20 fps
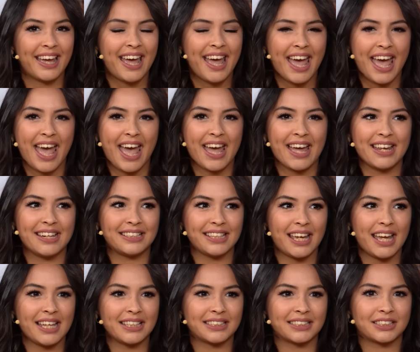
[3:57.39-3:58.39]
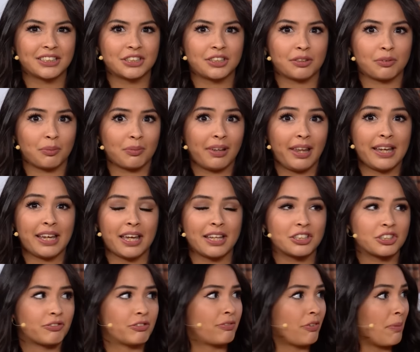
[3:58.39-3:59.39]
Yes. And it's like,
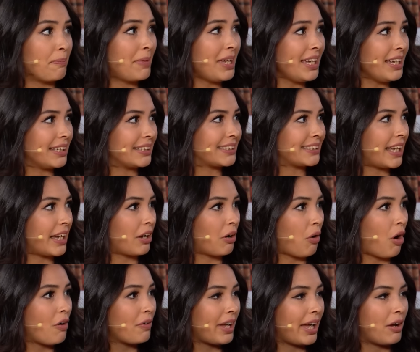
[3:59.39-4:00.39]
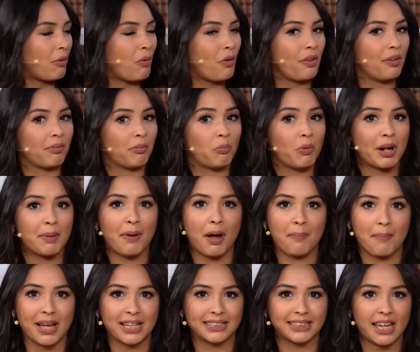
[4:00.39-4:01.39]
it for me, it's like, okay, well, what about
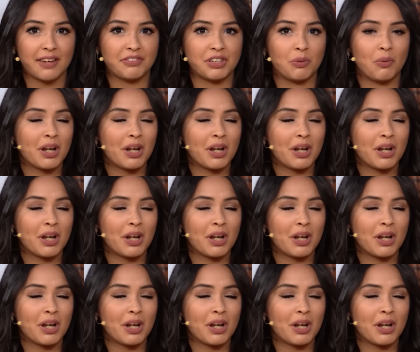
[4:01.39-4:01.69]
my safety?